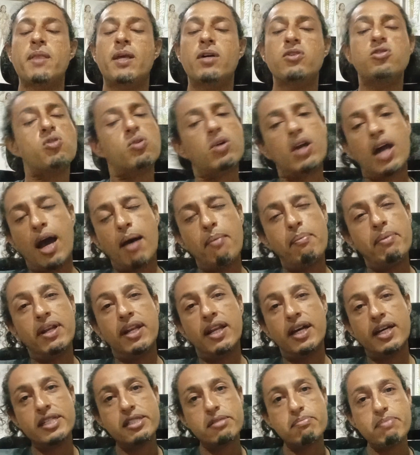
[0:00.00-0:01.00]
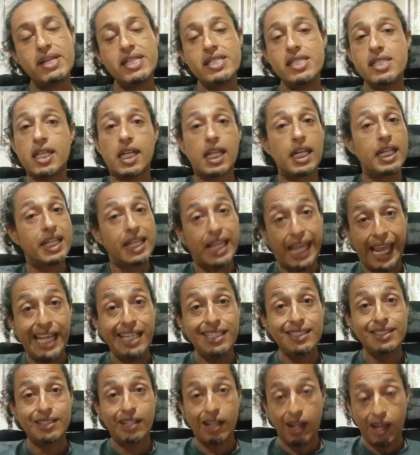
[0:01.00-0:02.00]
So common law is basically
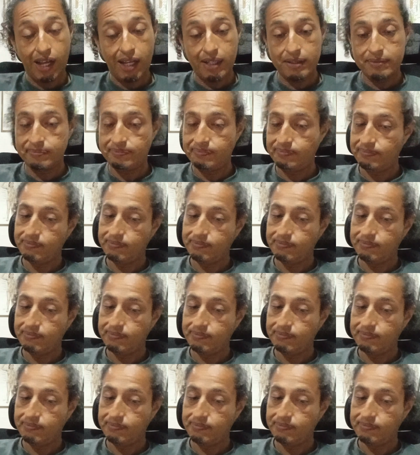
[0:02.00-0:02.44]
case law.